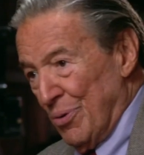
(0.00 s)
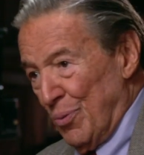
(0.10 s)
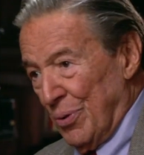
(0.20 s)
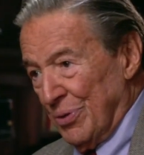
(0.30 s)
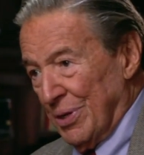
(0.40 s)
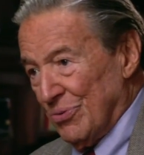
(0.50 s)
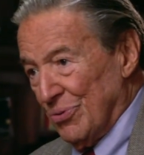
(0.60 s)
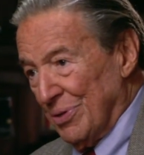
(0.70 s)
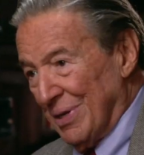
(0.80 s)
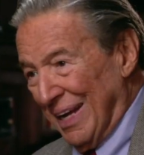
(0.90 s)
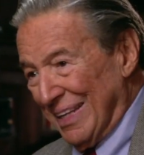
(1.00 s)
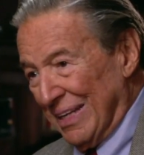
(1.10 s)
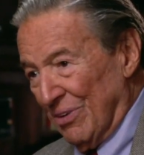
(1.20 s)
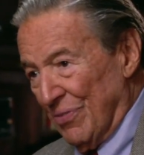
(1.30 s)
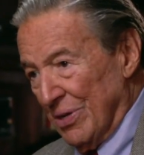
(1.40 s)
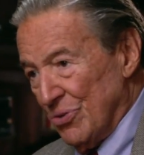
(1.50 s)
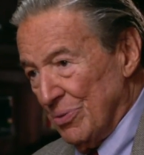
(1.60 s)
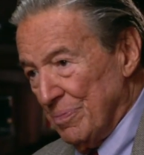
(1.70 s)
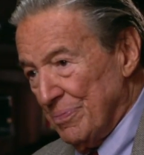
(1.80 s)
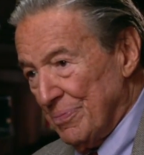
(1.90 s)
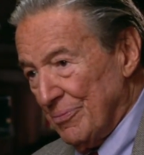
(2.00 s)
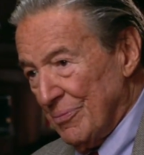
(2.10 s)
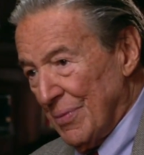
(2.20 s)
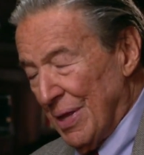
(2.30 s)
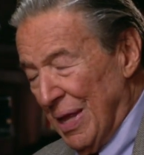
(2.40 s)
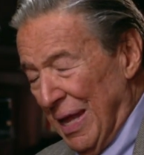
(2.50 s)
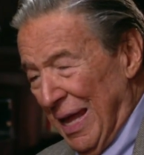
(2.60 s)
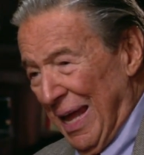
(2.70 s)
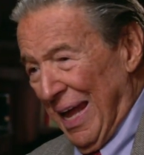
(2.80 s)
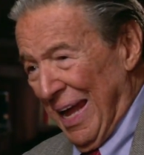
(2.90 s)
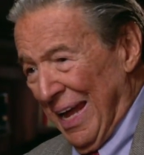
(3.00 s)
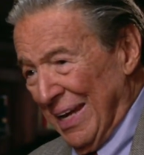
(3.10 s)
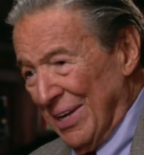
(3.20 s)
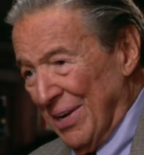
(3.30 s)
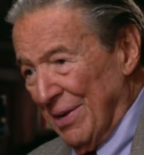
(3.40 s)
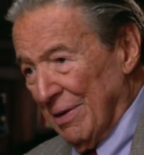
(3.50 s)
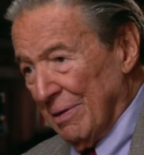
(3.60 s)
with Nixon at the convention. And